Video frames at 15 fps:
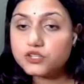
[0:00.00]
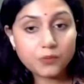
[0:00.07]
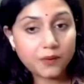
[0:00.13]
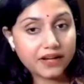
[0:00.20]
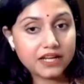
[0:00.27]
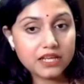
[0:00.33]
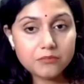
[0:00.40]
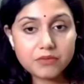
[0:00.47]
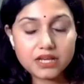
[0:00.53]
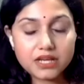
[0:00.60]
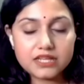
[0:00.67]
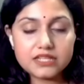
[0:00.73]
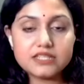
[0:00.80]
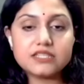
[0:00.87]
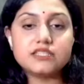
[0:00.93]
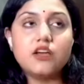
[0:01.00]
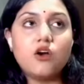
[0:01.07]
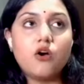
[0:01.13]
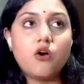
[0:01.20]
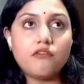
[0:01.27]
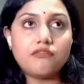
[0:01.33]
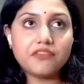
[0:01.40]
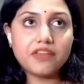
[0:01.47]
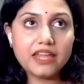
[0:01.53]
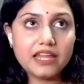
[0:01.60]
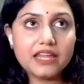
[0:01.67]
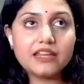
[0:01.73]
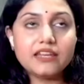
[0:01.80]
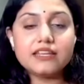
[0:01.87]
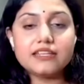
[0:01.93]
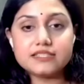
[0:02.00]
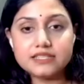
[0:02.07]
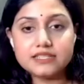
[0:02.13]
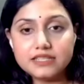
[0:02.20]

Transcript: 20 minutes of Aries,